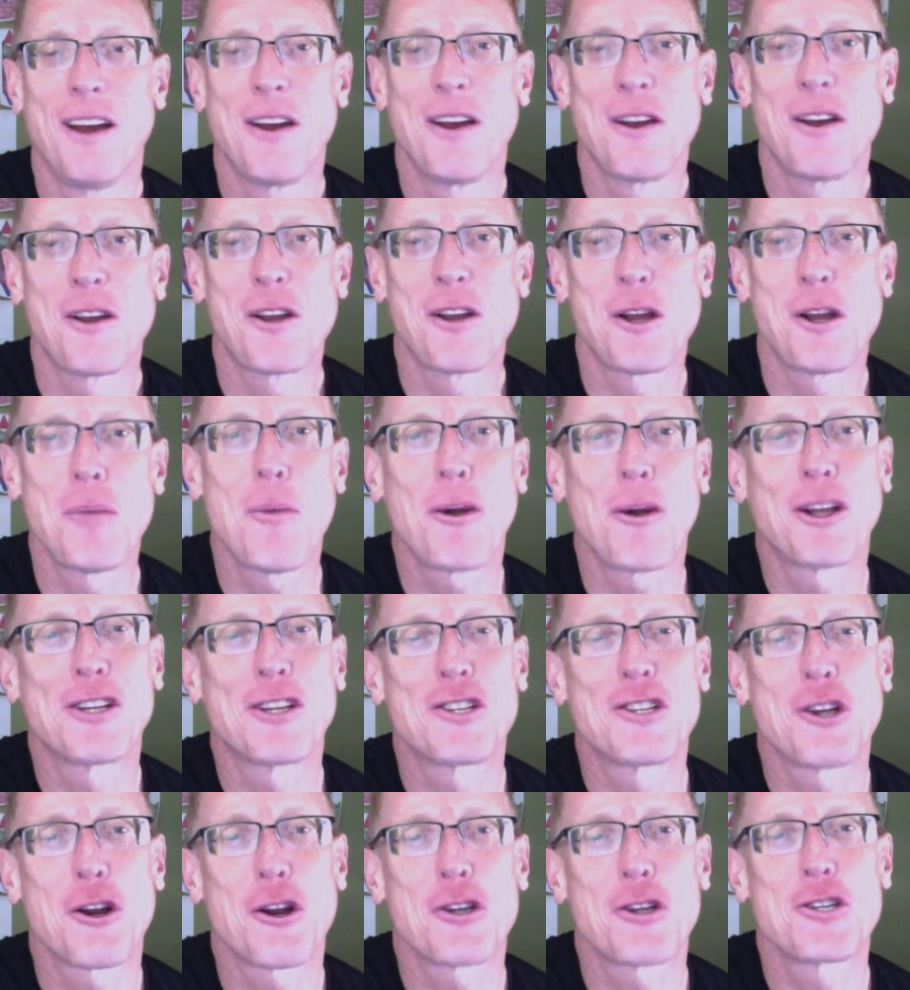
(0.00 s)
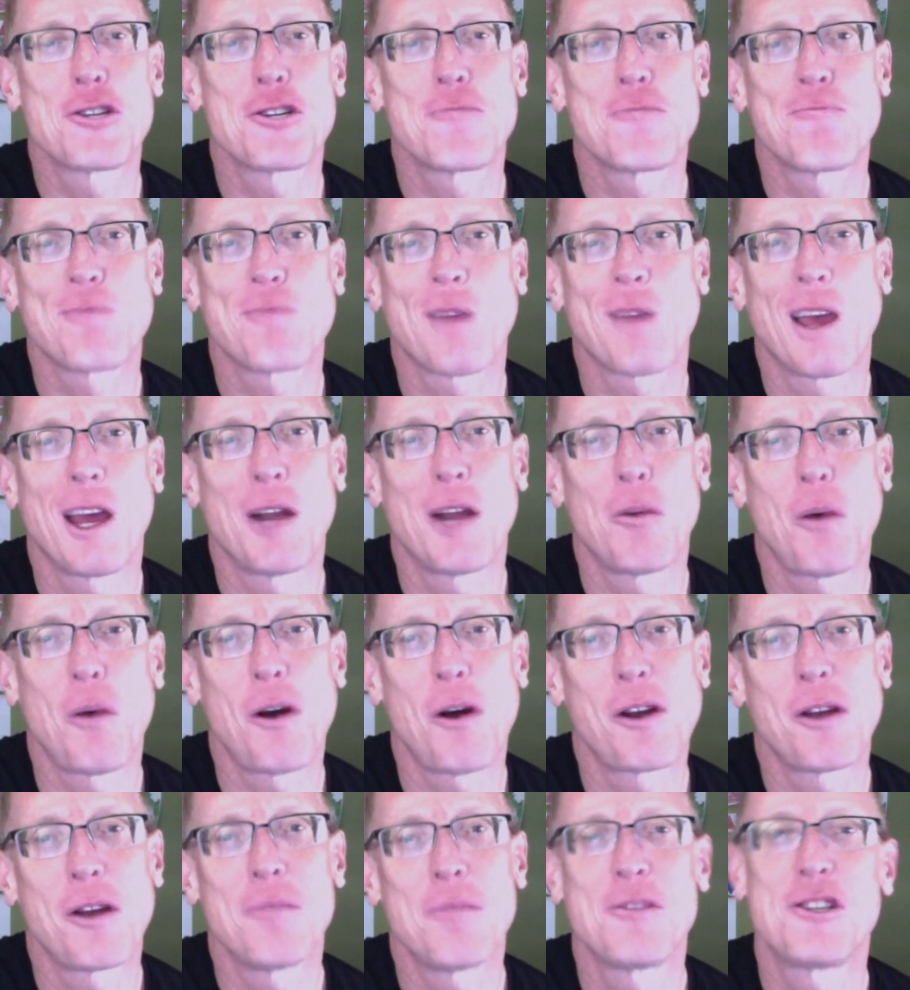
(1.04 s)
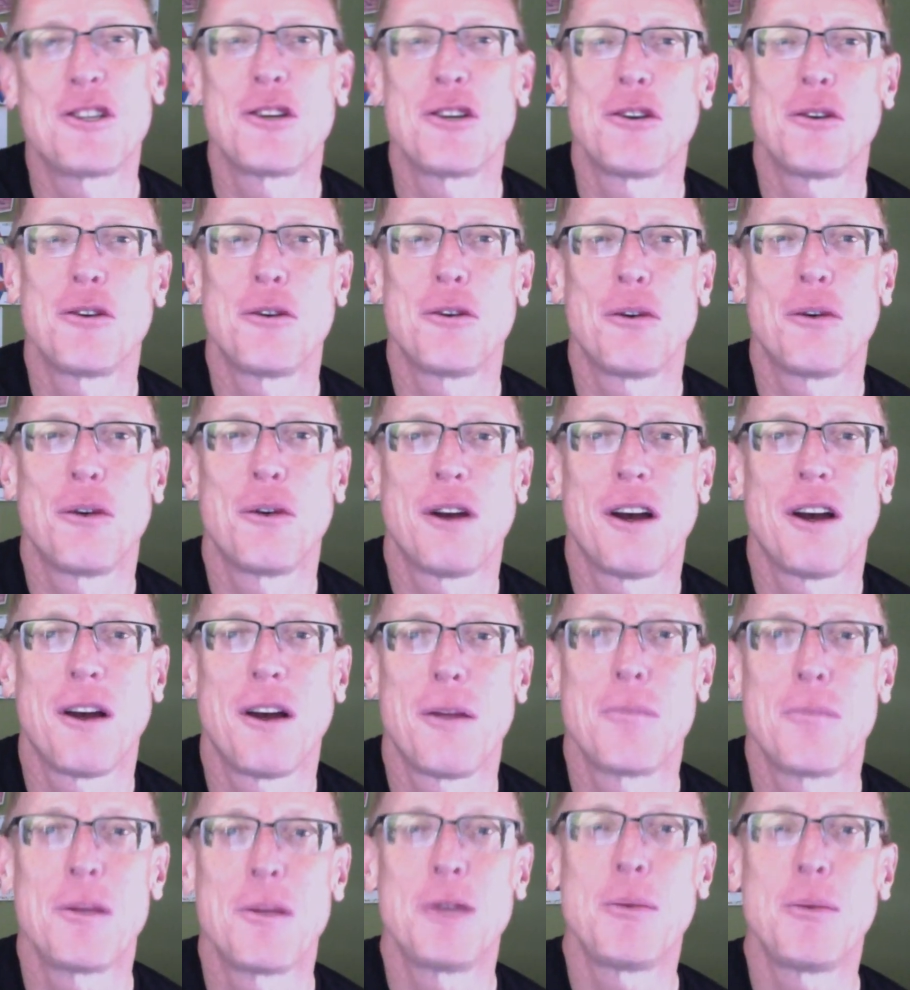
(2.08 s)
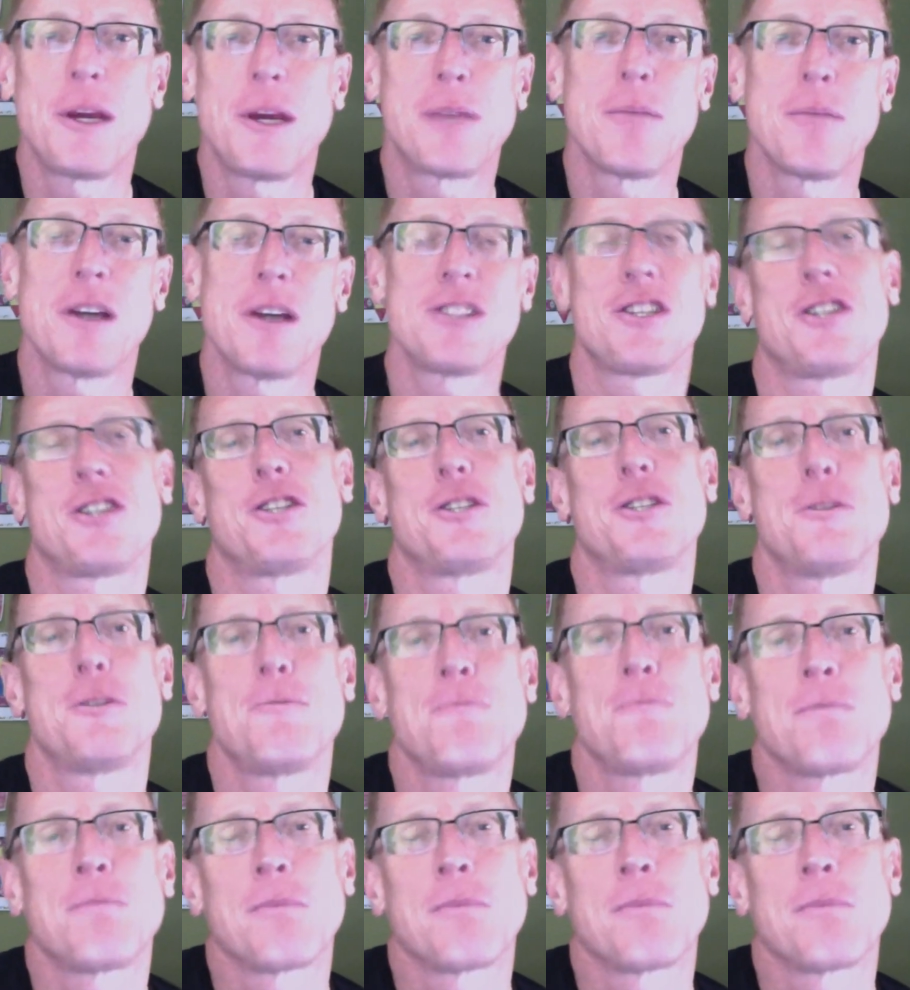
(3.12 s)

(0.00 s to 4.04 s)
Good morning, church, and welcome to the Midweek message.